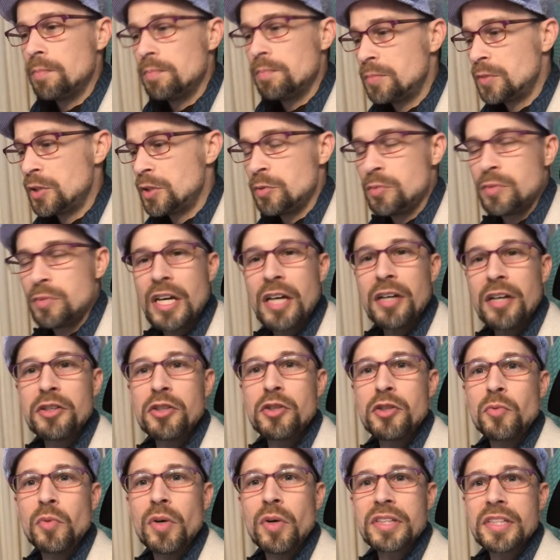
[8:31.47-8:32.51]
to tell
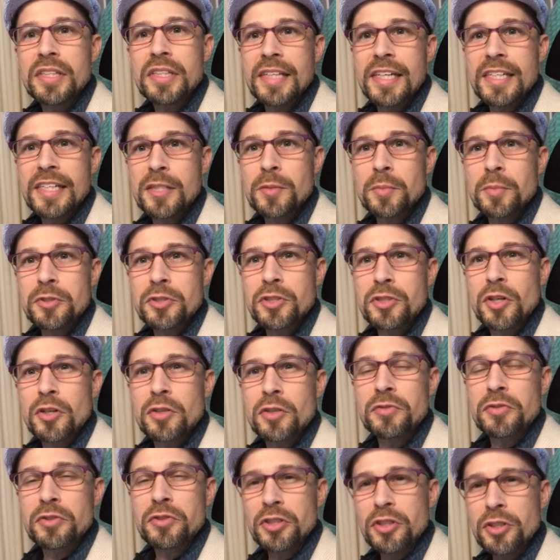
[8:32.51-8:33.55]
you what the decibels
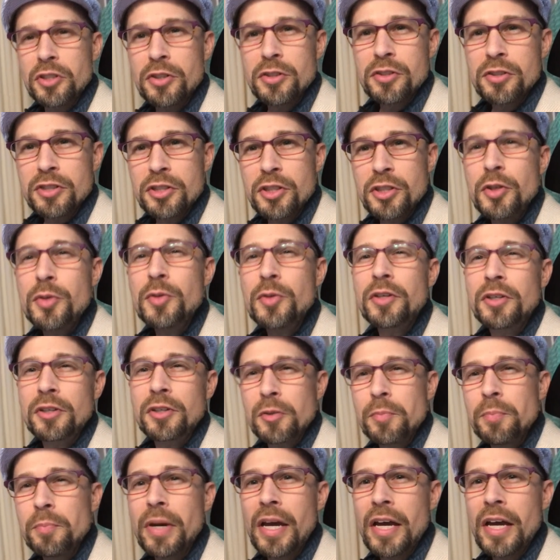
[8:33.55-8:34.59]
are for yours, so you can
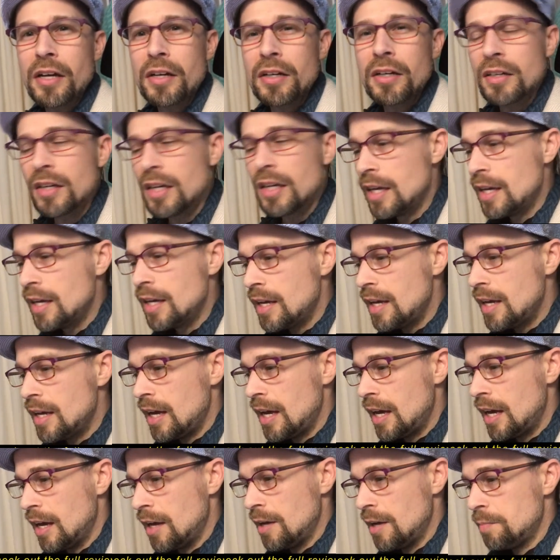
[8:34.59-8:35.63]
compare
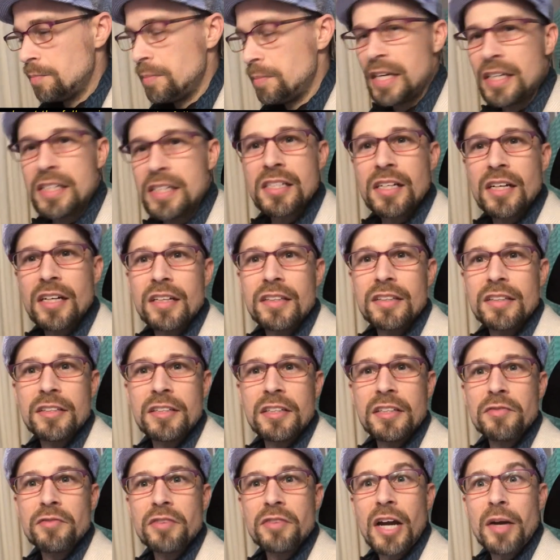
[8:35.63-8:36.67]
based on
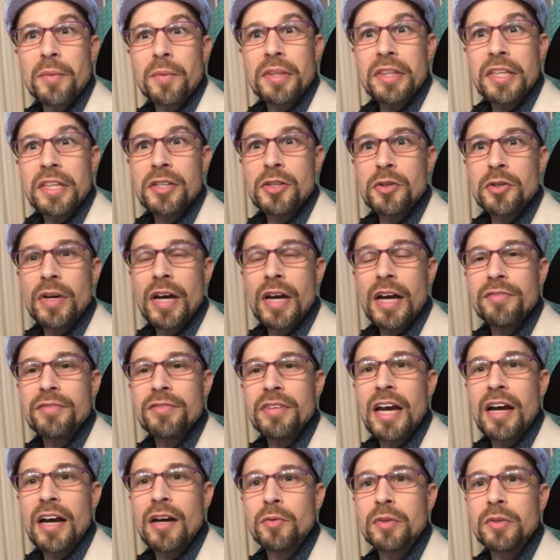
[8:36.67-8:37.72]
the environment that you have
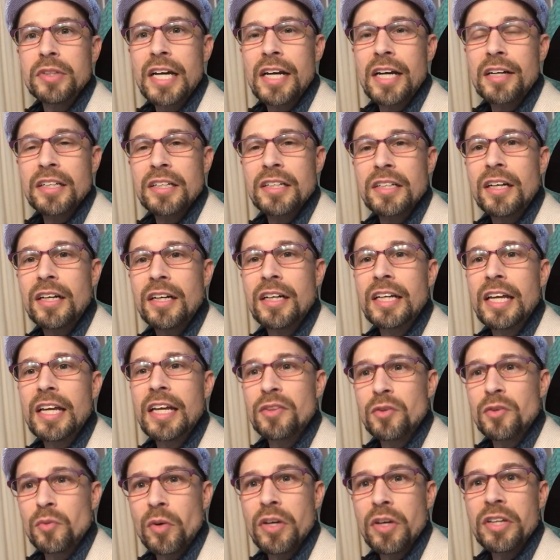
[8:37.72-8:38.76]
now without it on
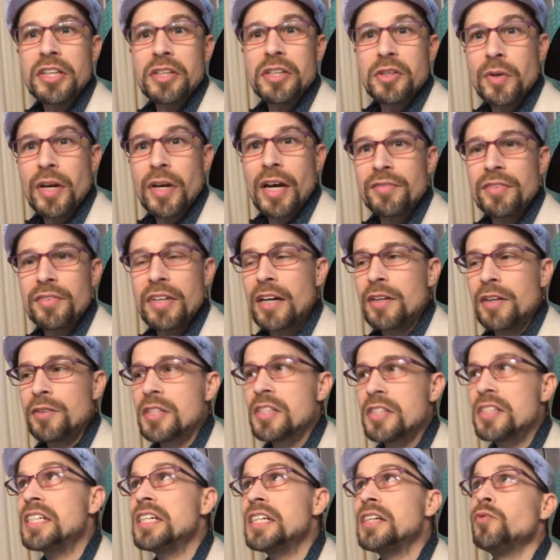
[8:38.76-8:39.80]
and the one that you have now
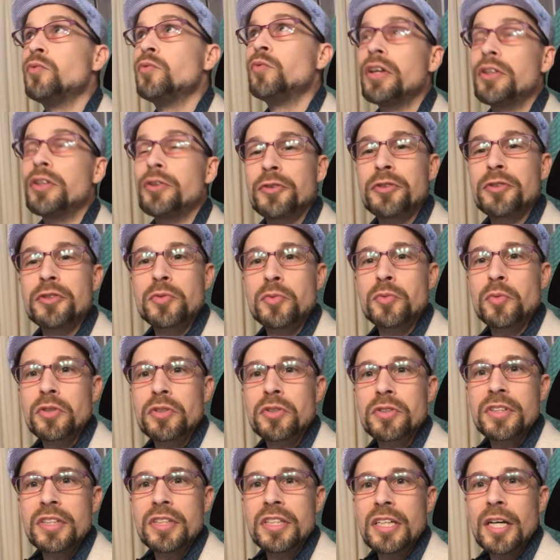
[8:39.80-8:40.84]
to see whether it's
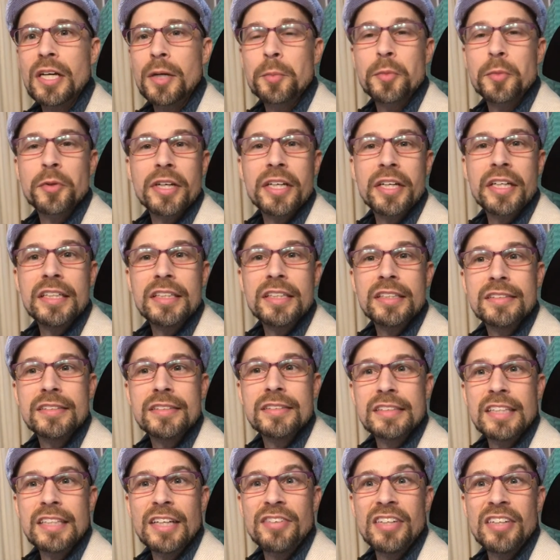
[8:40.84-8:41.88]
worth the upgrade,
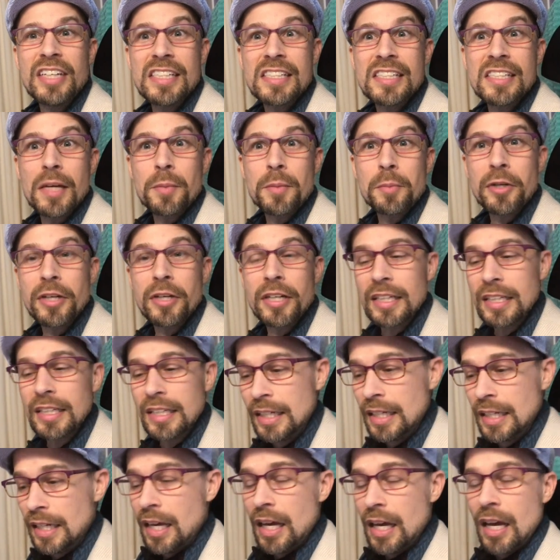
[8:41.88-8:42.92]
if it is an upgrade.
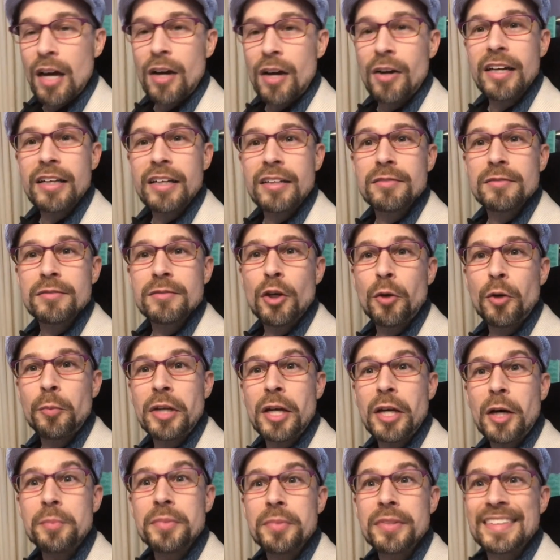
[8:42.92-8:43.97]
All right, hope it
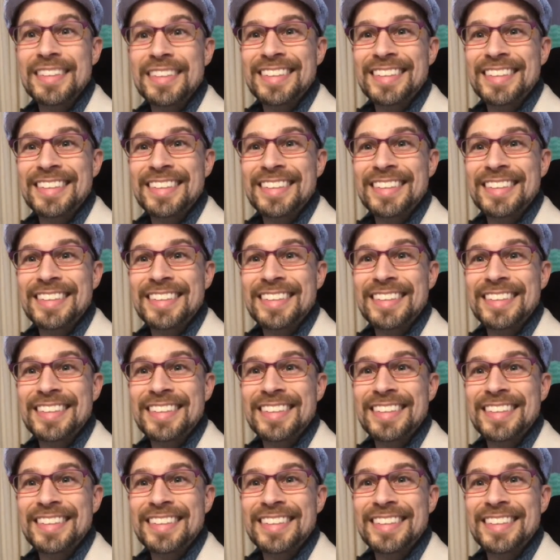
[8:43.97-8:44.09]
helped.